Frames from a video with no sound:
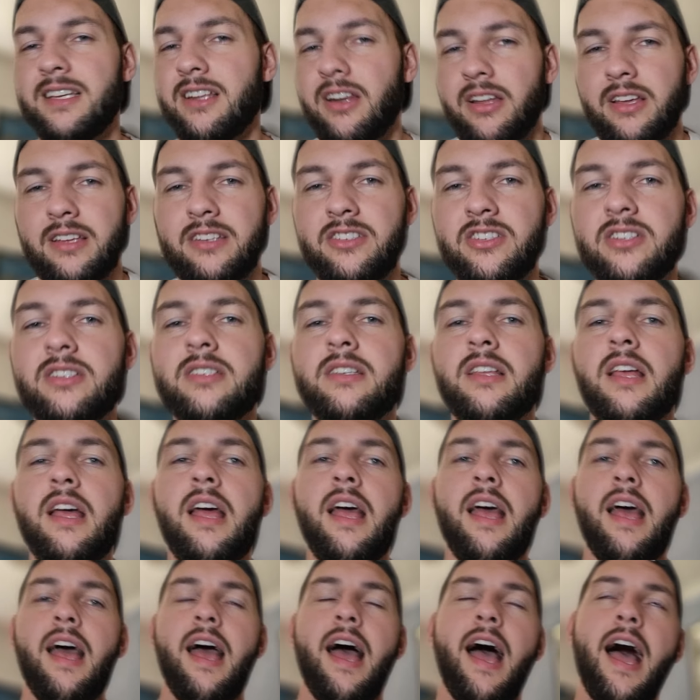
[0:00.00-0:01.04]
he just
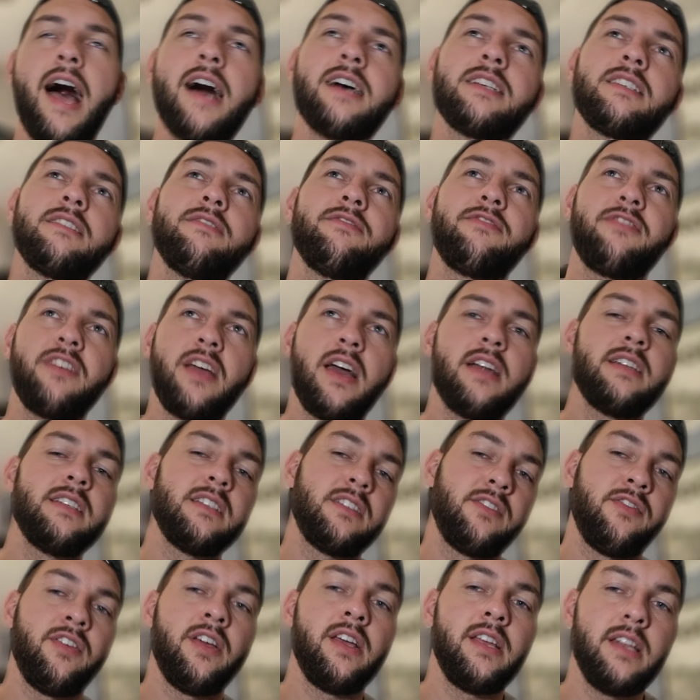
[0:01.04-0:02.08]
hasn't found
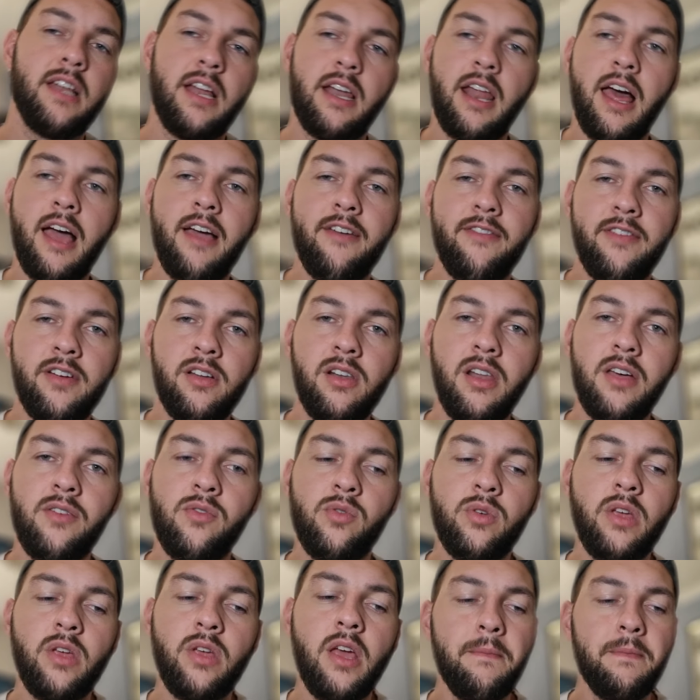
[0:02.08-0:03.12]
his feet at AFL
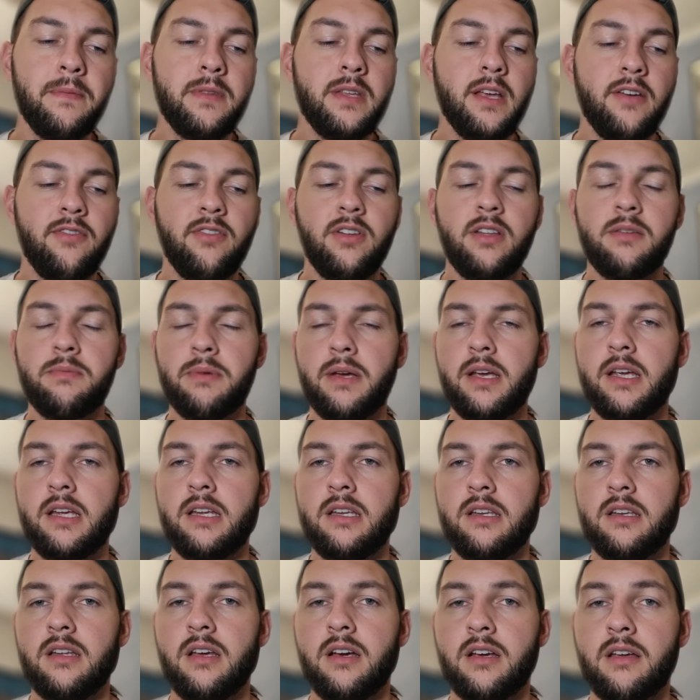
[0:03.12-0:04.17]
level yet. Definitely
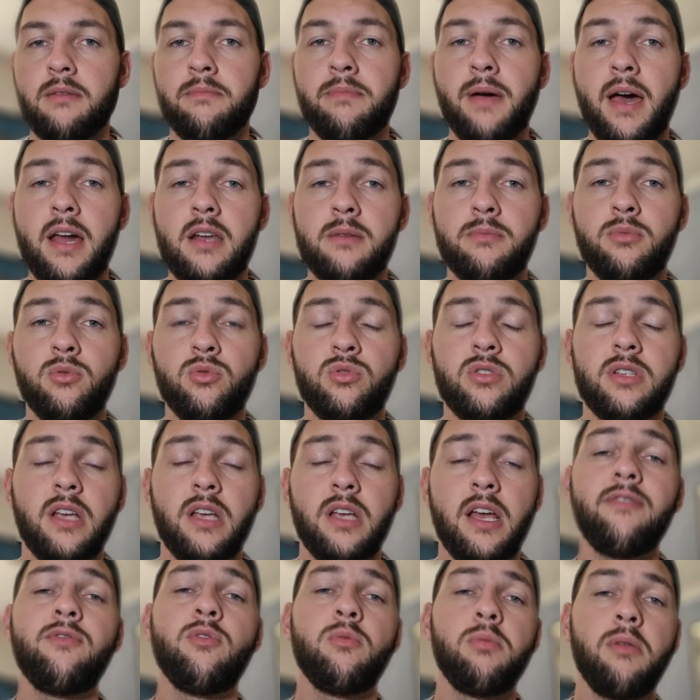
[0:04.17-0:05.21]
been a compatible
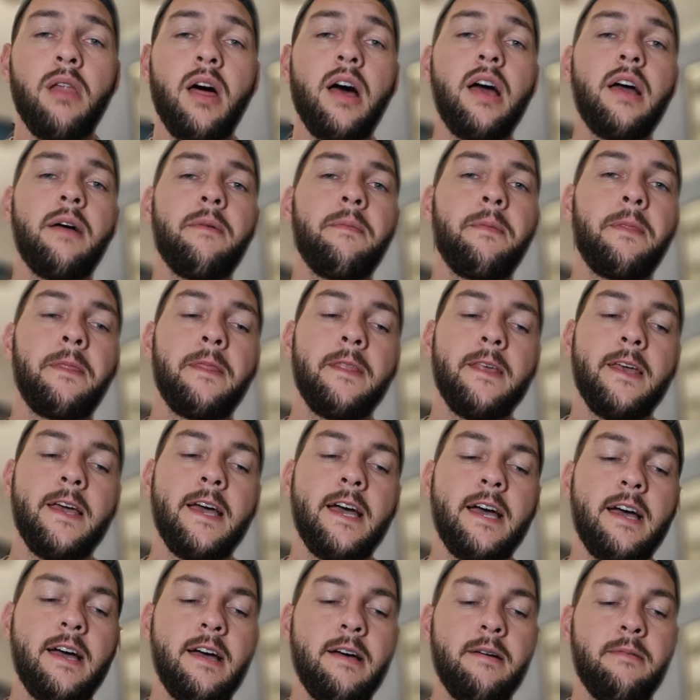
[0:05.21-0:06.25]
Sandful player
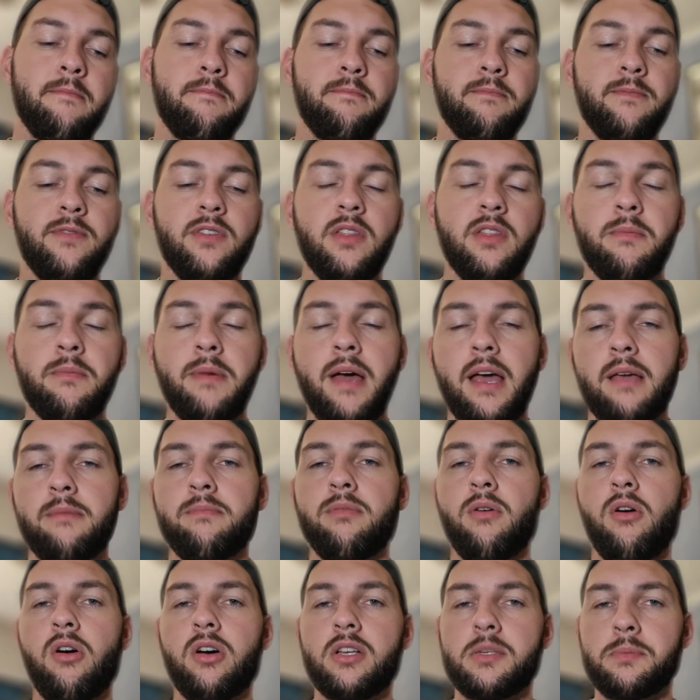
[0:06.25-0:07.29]
for the
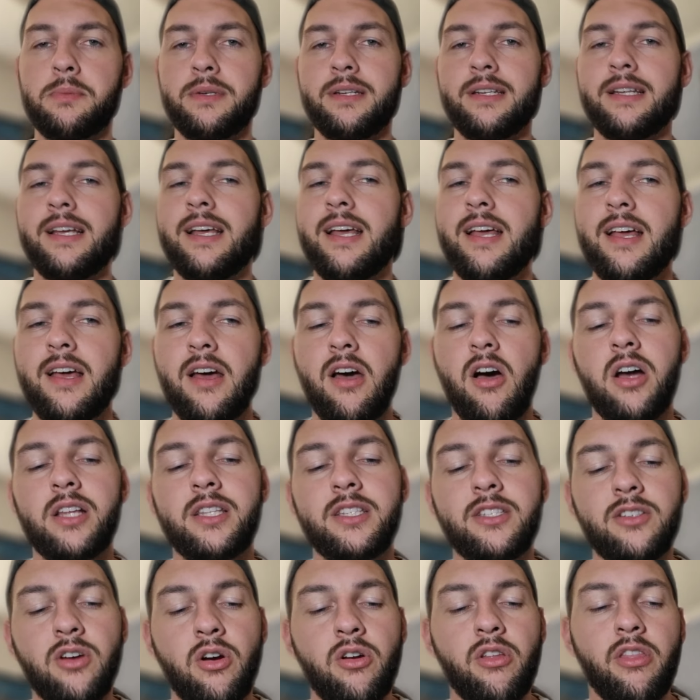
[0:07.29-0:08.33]
Magpies, but I
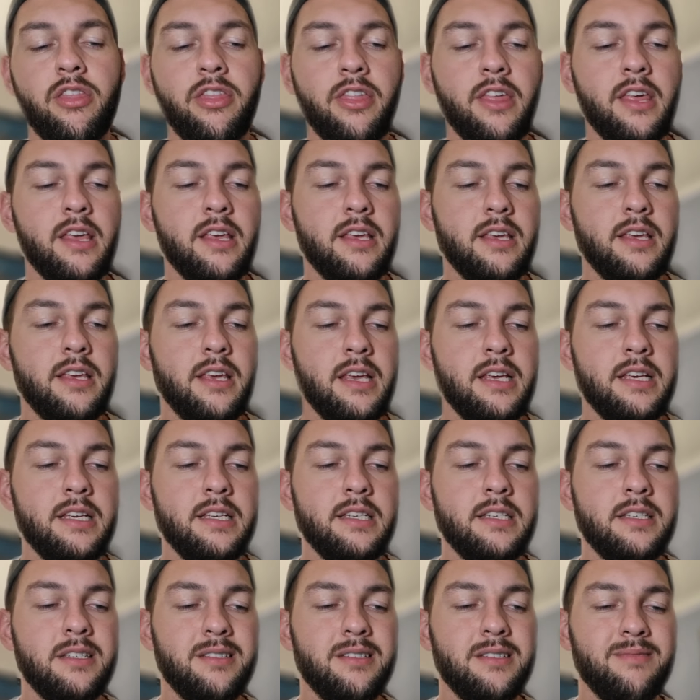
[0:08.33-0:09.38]
don't think
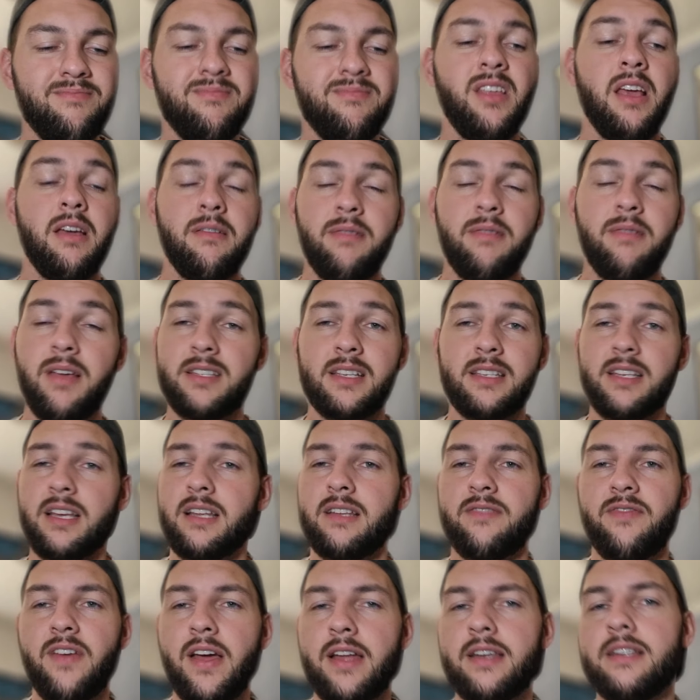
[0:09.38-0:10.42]
he's, as I
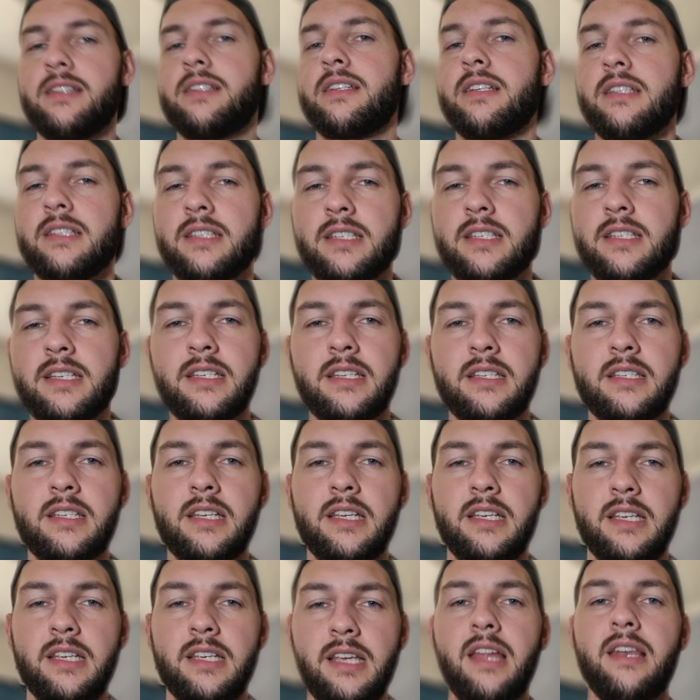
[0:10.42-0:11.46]
said, found his
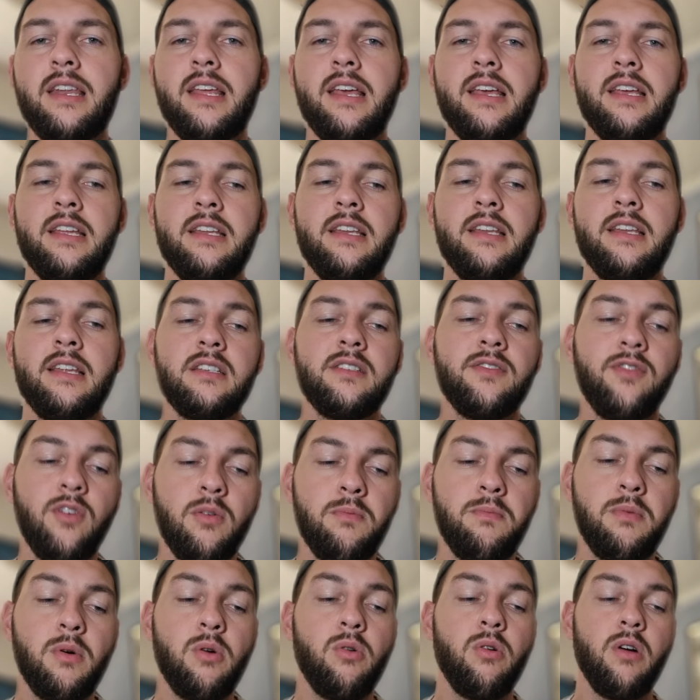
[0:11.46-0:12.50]
consistency yet in his
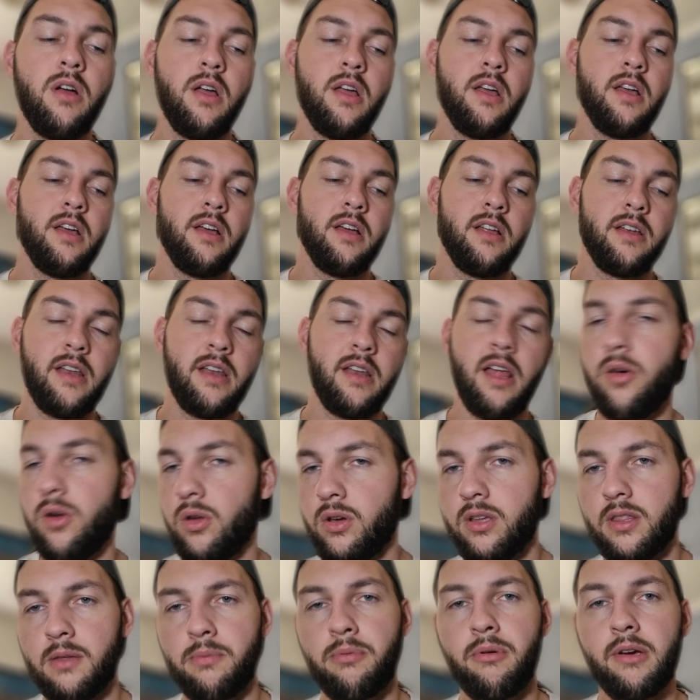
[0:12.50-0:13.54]
football. Now I
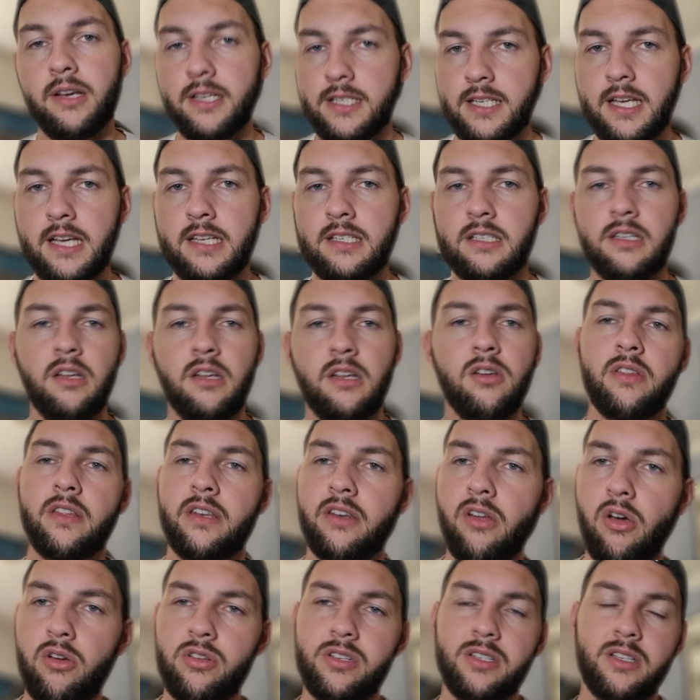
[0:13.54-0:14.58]
look at the preseason, I look at the
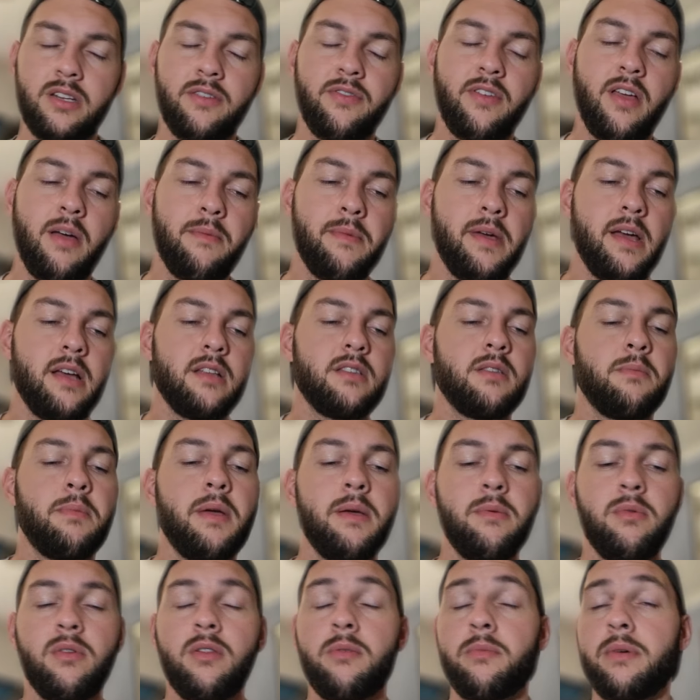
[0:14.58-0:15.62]
notes that have come out, the
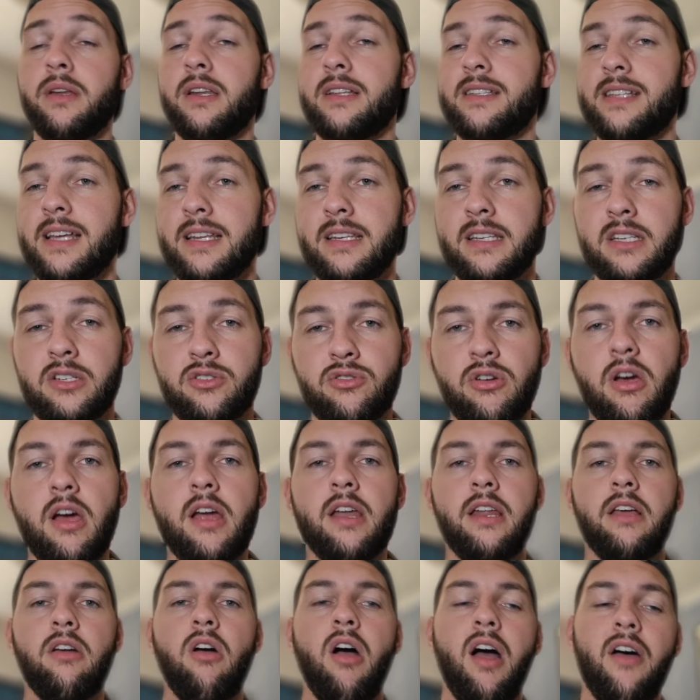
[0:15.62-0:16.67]
people that have been attending
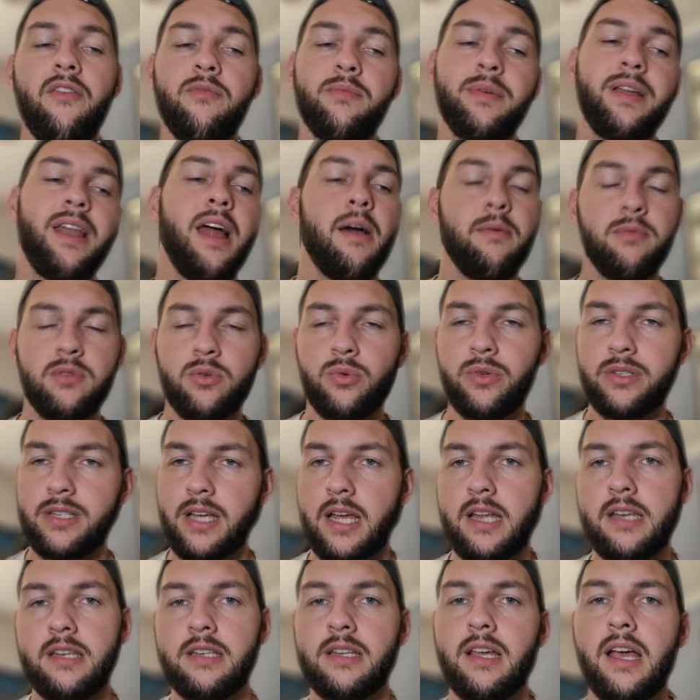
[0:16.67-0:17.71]
training. I haven't been able to
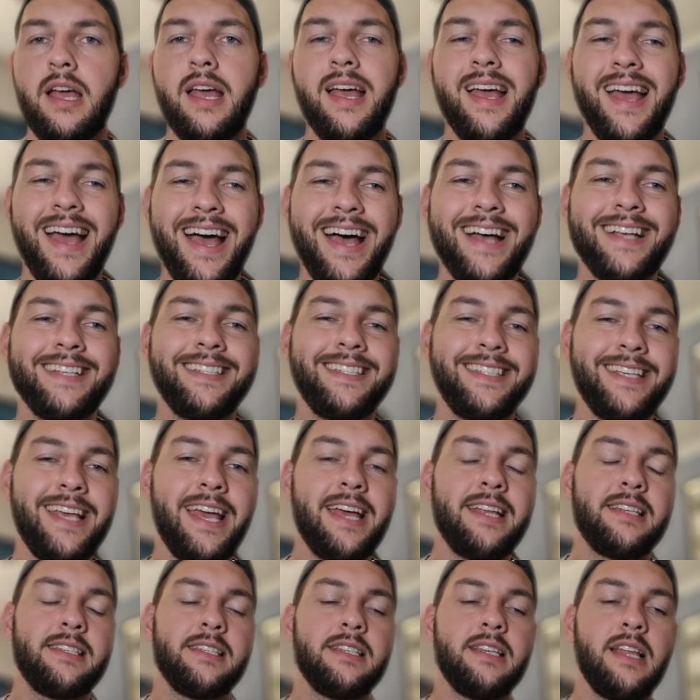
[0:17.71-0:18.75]
attend as
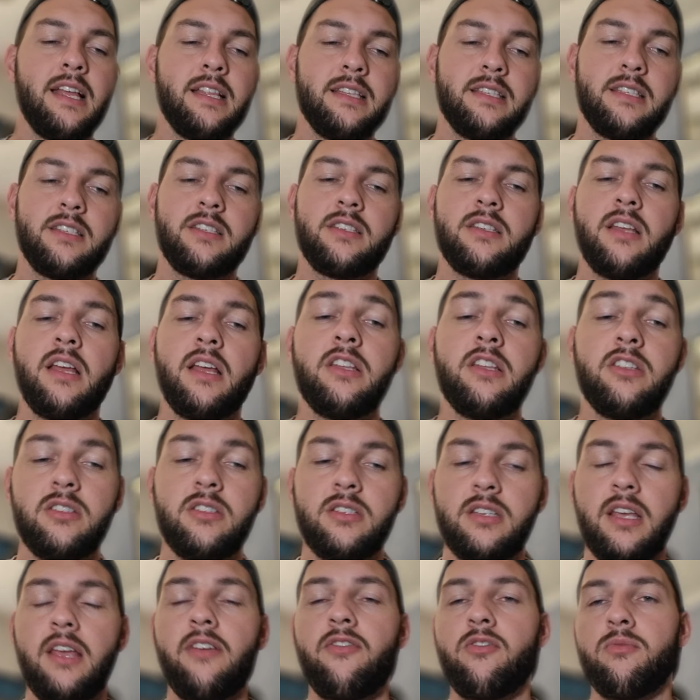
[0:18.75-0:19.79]
yet and
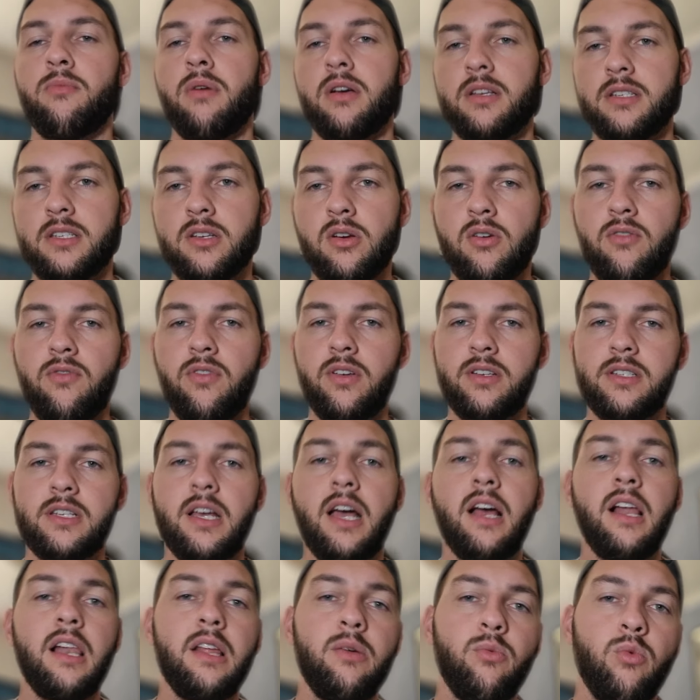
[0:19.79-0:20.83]
see for myself
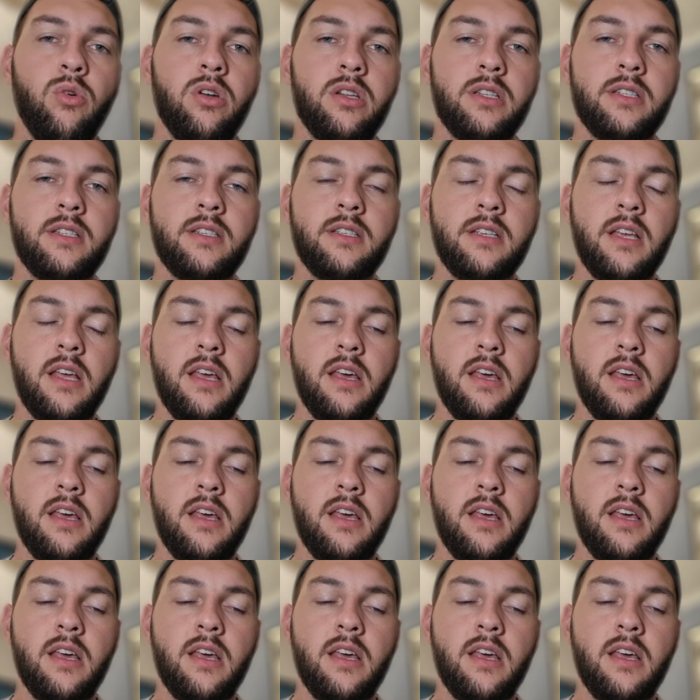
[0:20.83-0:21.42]
exactly what it's